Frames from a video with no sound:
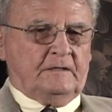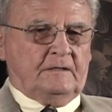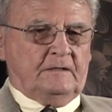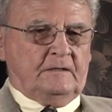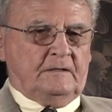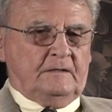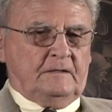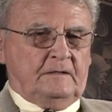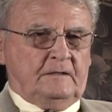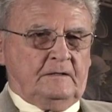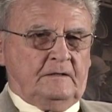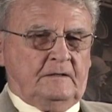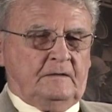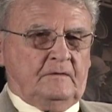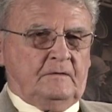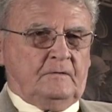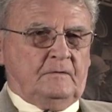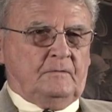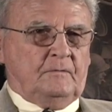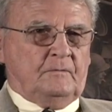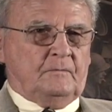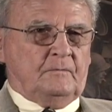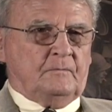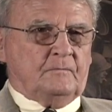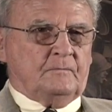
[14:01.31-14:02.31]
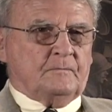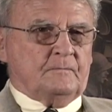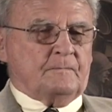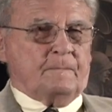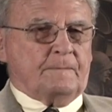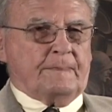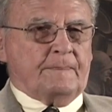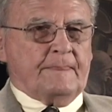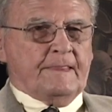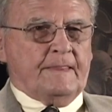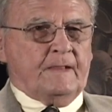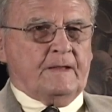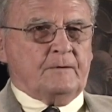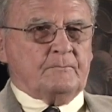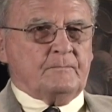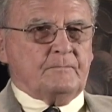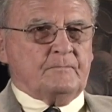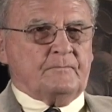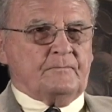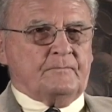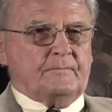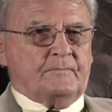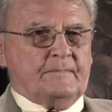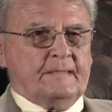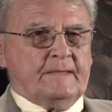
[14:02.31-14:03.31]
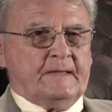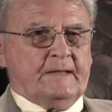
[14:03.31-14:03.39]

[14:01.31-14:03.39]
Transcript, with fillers: So you're, you couldn't hitch a